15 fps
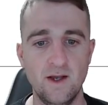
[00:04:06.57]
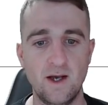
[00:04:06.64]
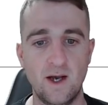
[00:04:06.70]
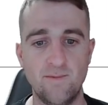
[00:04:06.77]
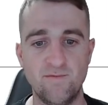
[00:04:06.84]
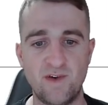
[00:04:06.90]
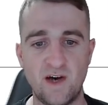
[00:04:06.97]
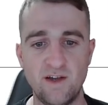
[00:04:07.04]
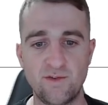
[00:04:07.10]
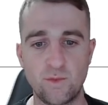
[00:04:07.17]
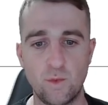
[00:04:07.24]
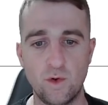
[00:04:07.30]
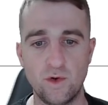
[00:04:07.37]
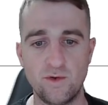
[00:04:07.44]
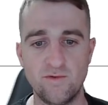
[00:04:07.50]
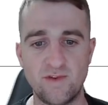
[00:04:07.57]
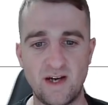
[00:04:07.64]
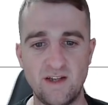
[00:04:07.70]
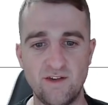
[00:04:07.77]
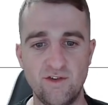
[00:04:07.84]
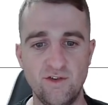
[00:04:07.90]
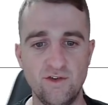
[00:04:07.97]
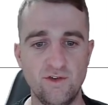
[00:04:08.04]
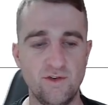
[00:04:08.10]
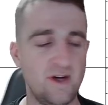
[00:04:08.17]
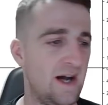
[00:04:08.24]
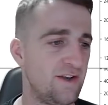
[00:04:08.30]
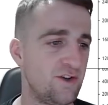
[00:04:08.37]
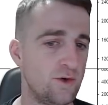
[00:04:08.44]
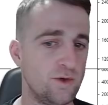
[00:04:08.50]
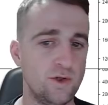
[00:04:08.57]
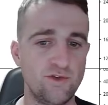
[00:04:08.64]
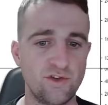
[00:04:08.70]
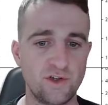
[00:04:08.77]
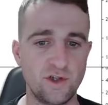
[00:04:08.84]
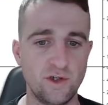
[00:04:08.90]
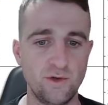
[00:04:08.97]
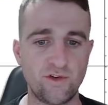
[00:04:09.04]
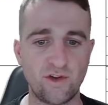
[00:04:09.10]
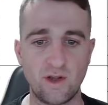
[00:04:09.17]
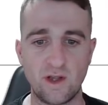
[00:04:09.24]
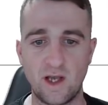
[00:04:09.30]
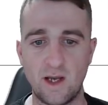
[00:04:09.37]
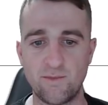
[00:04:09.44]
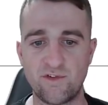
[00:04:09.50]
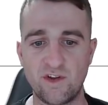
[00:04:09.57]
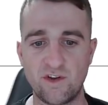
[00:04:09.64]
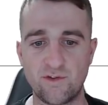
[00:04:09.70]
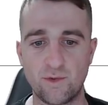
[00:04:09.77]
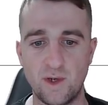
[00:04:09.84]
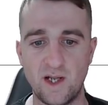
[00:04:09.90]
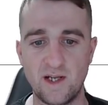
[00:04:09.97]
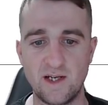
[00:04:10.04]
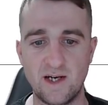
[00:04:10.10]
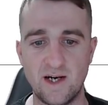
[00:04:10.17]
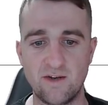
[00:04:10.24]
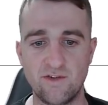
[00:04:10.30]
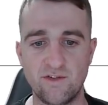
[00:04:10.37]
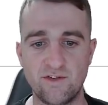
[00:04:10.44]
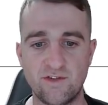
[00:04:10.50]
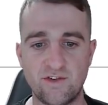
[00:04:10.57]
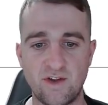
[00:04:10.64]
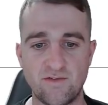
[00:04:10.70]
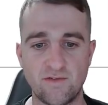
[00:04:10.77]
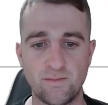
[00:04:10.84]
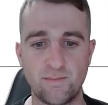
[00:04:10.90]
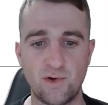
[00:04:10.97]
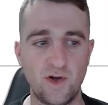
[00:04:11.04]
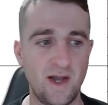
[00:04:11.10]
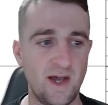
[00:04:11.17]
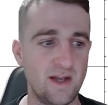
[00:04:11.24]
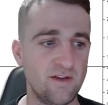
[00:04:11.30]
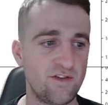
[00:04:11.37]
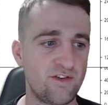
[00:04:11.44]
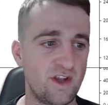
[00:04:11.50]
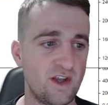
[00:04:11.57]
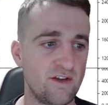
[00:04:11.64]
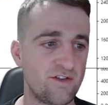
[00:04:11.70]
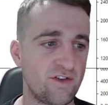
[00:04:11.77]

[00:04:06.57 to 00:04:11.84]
That is one that is I don't usually use, 618 and 7.86.